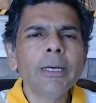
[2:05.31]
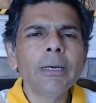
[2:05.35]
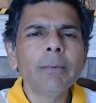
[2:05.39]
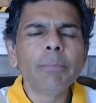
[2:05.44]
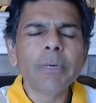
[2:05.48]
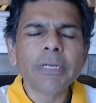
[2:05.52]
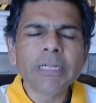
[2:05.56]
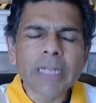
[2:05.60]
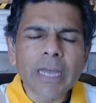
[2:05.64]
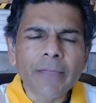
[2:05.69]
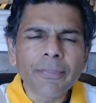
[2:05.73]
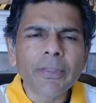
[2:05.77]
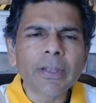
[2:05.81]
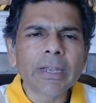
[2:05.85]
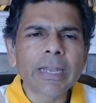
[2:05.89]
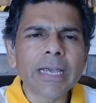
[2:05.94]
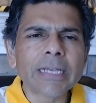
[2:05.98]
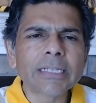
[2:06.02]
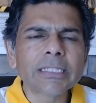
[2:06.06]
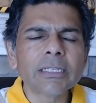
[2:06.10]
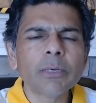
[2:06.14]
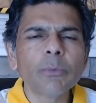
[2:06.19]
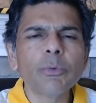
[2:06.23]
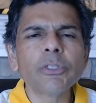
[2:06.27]
but
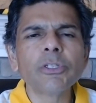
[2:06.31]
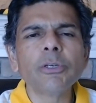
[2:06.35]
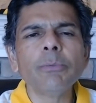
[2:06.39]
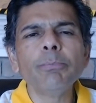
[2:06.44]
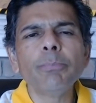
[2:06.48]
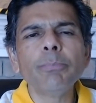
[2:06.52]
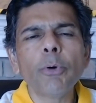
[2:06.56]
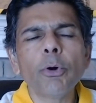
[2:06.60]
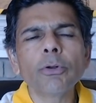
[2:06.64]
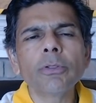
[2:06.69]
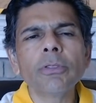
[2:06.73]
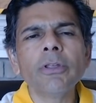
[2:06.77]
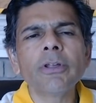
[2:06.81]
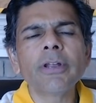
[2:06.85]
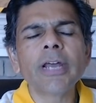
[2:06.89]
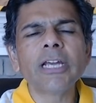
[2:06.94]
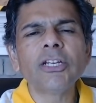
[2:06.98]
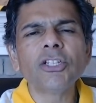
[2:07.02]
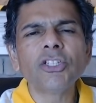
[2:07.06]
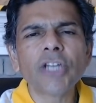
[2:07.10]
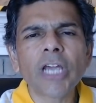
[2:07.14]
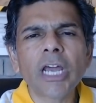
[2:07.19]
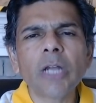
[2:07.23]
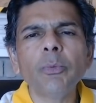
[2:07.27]
nonetheless, it was important that I
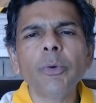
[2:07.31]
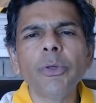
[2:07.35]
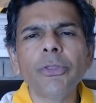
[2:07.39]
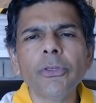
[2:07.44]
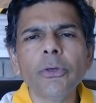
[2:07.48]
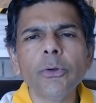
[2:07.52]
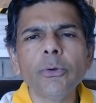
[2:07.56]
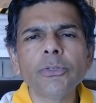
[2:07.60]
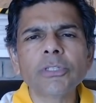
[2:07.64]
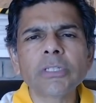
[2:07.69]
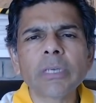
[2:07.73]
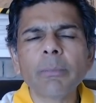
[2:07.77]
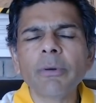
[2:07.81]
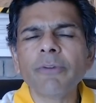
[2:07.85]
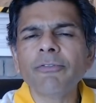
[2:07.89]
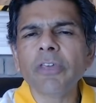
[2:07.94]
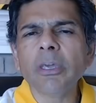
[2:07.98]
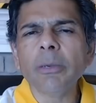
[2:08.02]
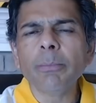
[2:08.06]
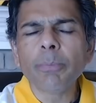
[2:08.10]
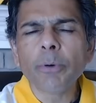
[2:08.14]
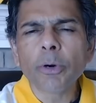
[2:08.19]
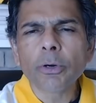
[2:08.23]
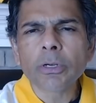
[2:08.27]
shared with you some of
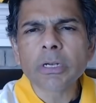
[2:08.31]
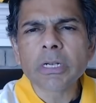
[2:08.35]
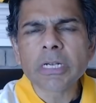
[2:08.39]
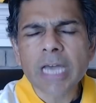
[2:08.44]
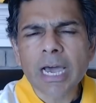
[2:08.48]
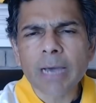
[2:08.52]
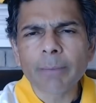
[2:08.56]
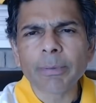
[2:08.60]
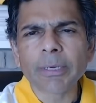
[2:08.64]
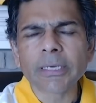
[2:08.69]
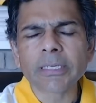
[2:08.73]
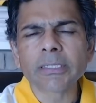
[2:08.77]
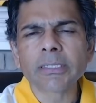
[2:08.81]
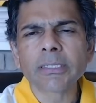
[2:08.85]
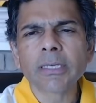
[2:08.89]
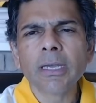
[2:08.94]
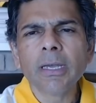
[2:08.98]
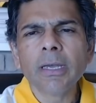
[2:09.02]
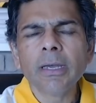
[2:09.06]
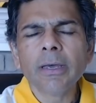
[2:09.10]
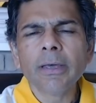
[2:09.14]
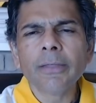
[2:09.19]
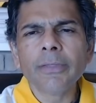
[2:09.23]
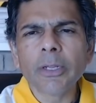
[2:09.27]
the important topics
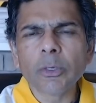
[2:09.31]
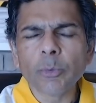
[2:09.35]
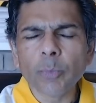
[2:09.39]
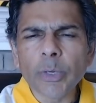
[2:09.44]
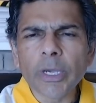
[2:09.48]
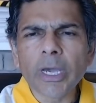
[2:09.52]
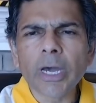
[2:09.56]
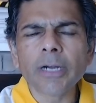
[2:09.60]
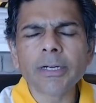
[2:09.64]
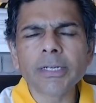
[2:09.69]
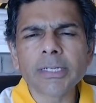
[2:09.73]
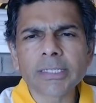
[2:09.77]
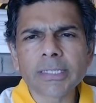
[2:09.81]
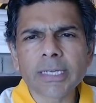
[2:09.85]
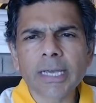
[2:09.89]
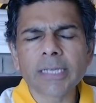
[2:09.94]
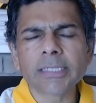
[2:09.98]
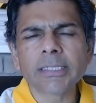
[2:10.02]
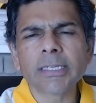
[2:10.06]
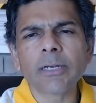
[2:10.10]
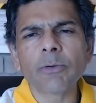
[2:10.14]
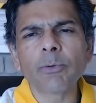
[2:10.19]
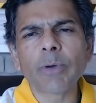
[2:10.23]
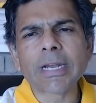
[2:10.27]
that we are
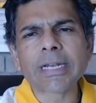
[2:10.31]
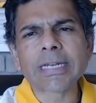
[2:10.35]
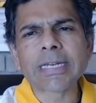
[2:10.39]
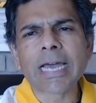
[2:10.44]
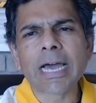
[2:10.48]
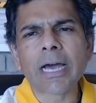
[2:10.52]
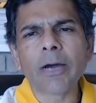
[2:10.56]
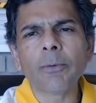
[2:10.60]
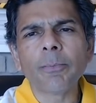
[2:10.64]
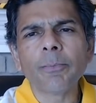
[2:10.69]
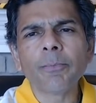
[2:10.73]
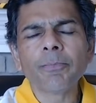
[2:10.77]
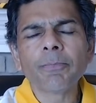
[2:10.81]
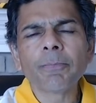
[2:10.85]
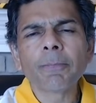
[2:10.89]
discussing right now.